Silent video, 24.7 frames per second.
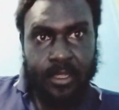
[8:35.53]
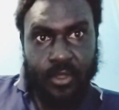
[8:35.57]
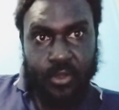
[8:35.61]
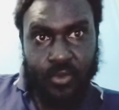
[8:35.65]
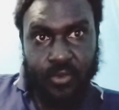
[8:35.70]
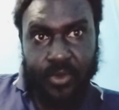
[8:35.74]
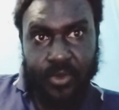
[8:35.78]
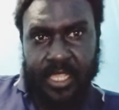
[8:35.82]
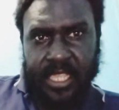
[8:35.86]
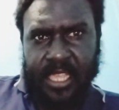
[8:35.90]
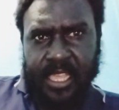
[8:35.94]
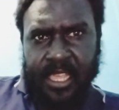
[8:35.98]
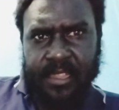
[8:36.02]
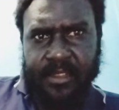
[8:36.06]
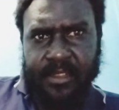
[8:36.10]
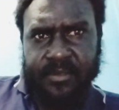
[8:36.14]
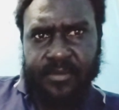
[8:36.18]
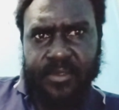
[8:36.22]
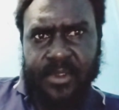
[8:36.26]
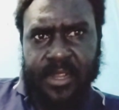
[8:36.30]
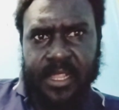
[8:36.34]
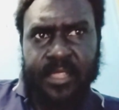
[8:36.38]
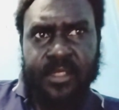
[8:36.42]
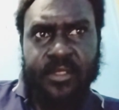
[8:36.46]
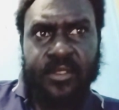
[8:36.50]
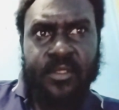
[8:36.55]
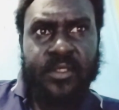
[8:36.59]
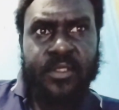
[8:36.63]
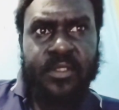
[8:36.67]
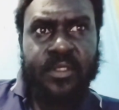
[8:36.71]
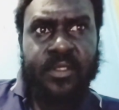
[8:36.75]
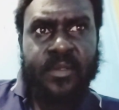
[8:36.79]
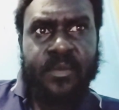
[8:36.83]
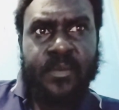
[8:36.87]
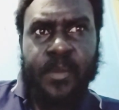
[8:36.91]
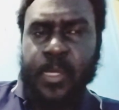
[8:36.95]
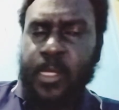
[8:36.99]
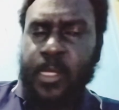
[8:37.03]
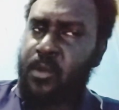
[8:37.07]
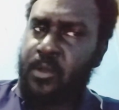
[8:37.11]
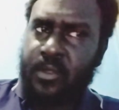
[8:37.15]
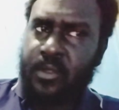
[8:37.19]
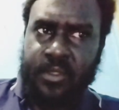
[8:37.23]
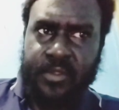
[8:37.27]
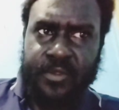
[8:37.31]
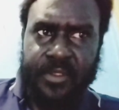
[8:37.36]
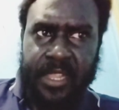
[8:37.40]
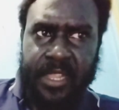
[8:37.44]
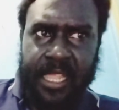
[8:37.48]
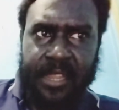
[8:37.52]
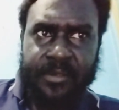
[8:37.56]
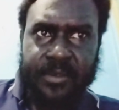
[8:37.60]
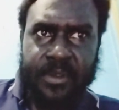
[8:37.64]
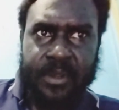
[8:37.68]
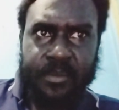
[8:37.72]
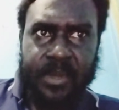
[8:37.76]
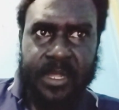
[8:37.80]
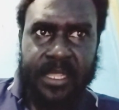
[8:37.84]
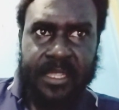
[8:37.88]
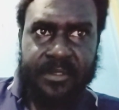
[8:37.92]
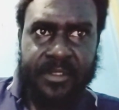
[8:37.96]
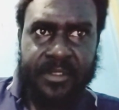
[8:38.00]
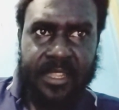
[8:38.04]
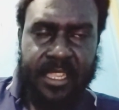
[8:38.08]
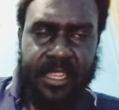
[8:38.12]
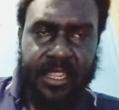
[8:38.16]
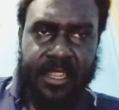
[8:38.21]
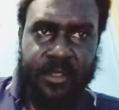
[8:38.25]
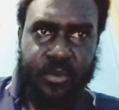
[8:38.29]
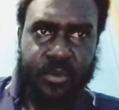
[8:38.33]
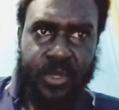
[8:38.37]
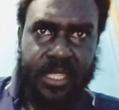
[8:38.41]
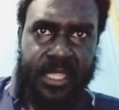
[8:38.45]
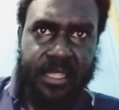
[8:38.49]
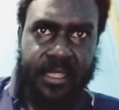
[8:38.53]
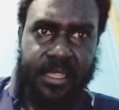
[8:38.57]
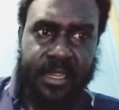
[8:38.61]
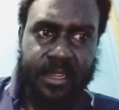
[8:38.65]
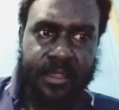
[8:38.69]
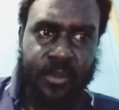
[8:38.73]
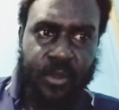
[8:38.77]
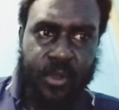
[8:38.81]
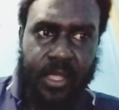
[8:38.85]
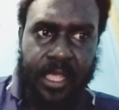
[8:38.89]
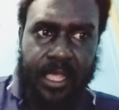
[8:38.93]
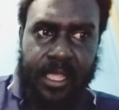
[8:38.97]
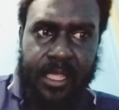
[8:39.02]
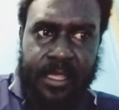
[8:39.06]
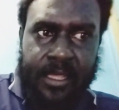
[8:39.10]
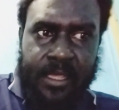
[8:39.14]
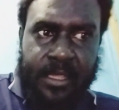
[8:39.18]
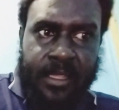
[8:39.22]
300 not 300 but 323 to yeah.